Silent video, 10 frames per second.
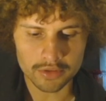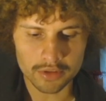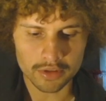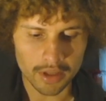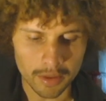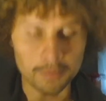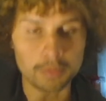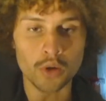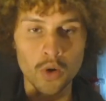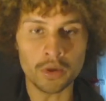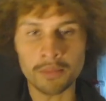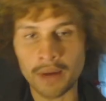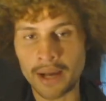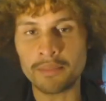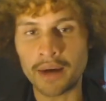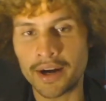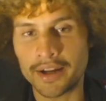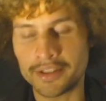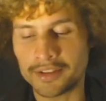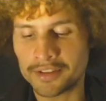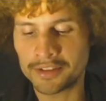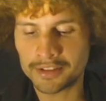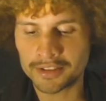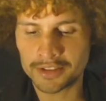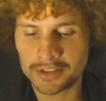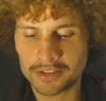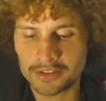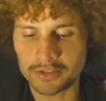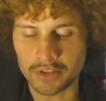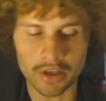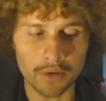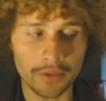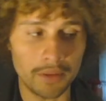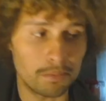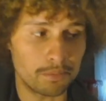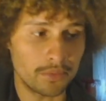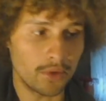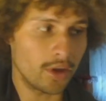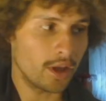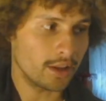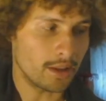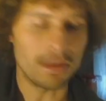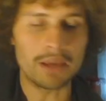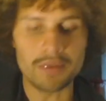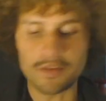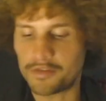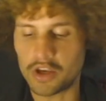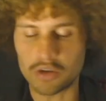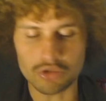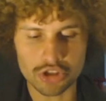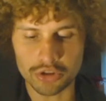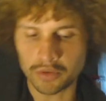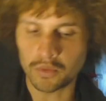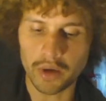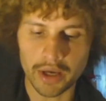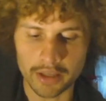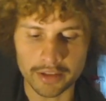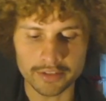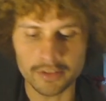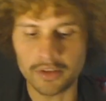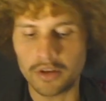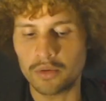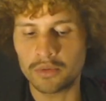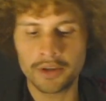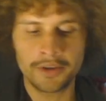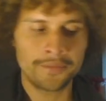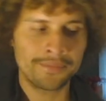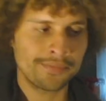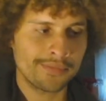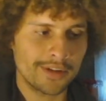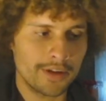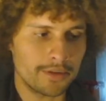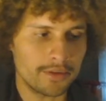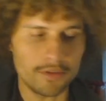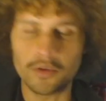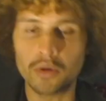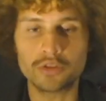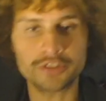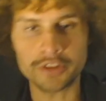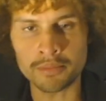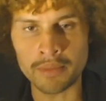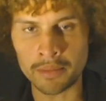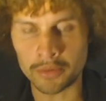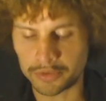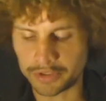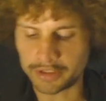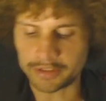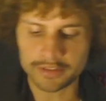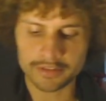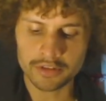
they're blowing my mind. They make me feel certain ways. Evoke certain memories,